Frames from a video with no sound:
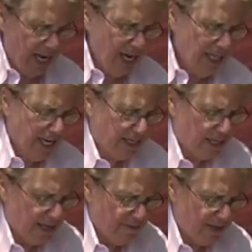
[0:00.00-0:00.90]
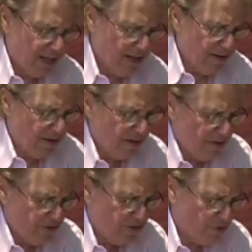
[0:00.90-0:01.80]
I like to give it
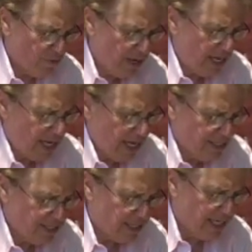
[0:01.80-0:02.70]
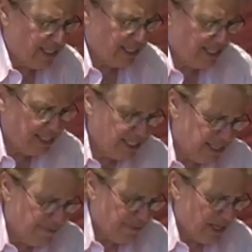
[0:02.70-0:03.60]
3
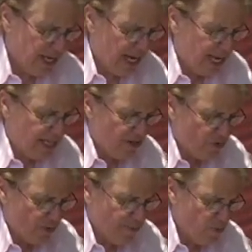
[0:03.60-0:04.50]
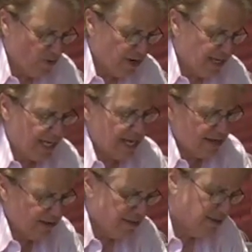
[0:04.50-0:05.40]
slices, and then 3 more at an
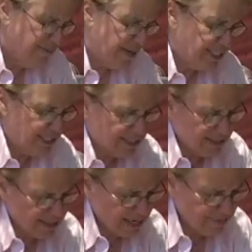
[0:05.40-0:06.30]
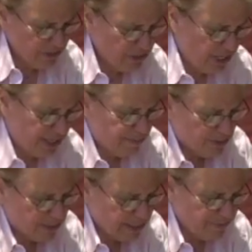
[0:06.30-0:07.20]
angle. It makes these little diamond
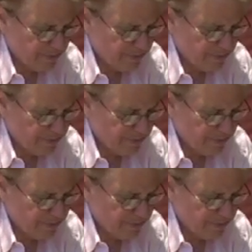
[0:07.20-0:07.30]
shapes.